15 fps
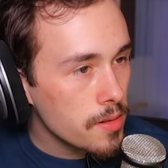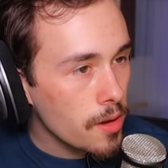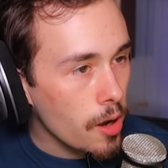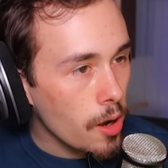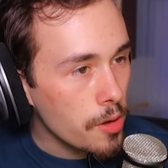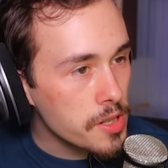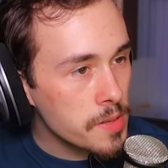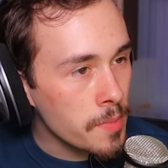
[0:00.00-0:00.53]

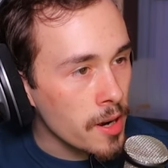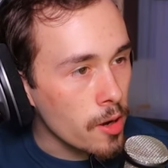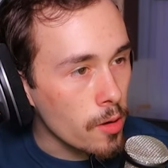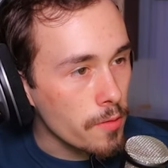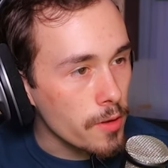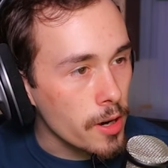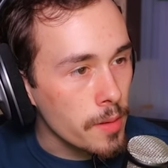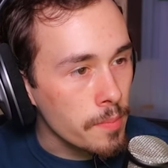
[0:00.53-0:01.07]
Oh, this is my whole
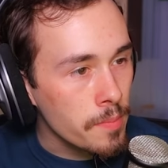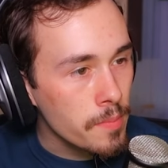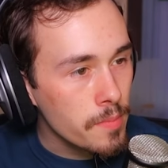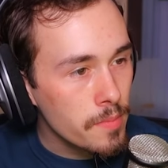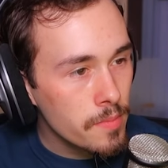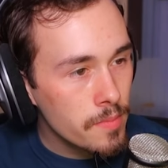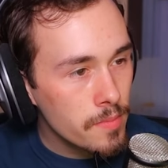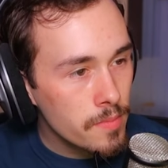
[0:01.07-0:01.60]
farm.
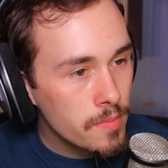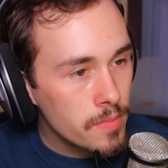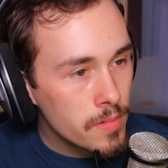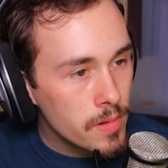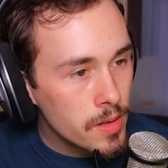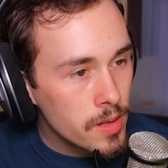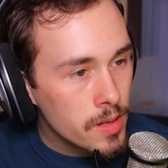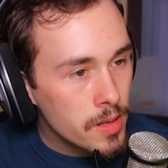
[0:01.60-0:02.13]

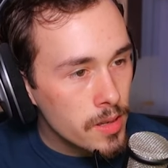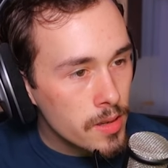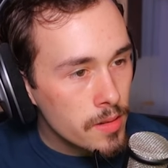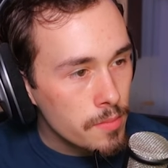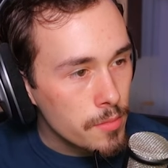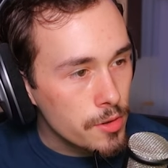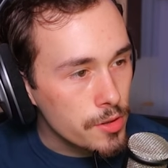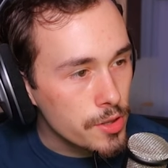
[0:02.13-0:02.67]

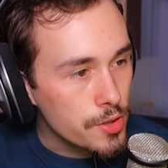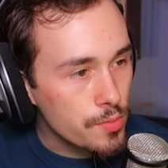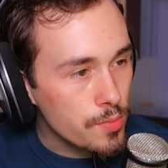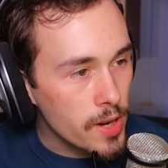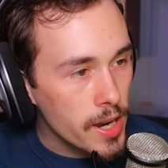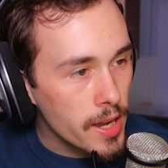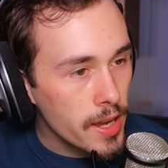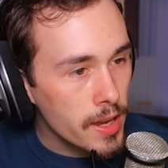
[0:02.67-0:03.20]
Bruce
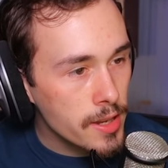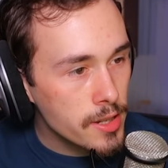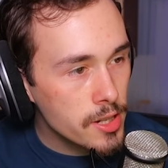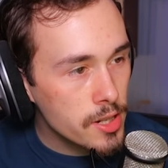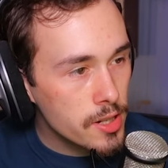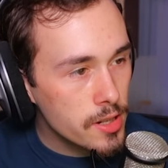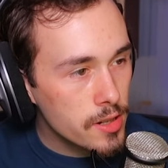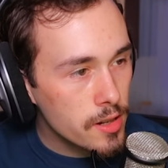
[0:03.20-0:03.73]

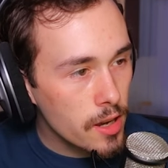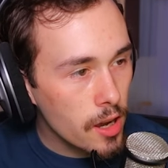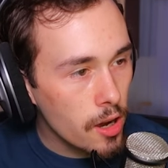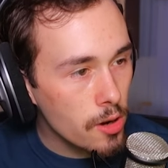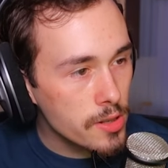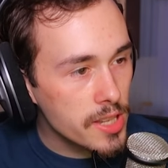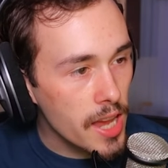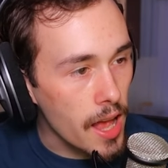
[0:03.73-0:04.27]
Ranch.
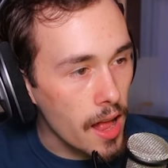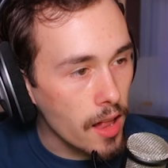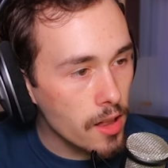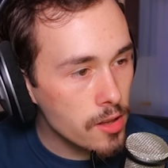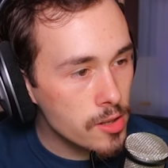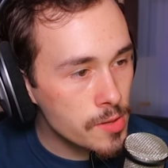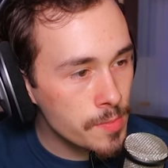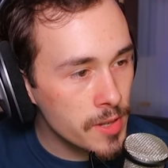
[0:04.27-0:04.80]
Oh, it
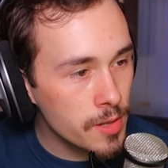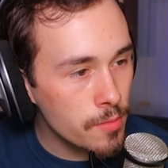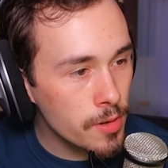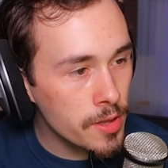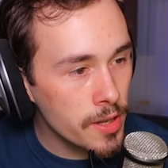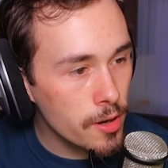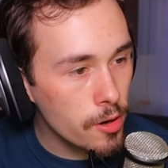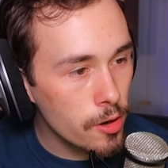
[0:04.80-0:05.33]
tells me
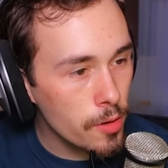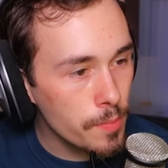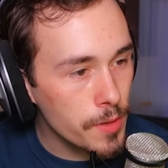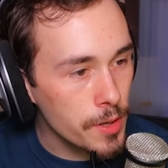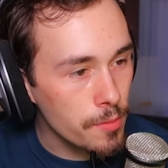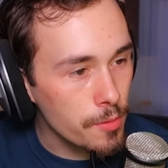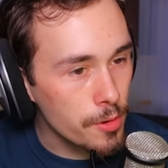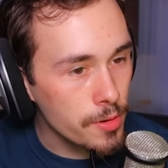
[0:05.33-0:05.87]
when they're
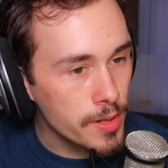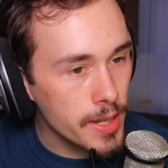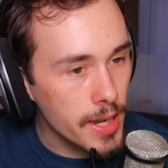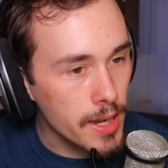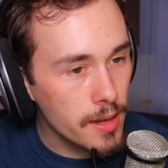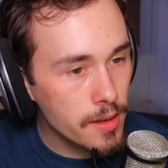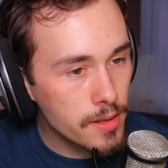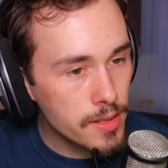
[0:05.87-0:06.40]
open. Ruined
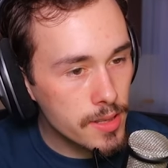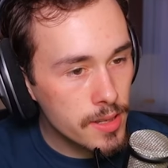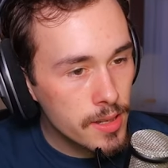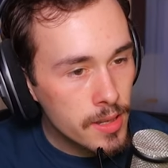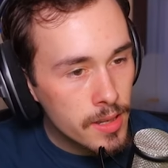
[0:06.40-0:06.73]
house.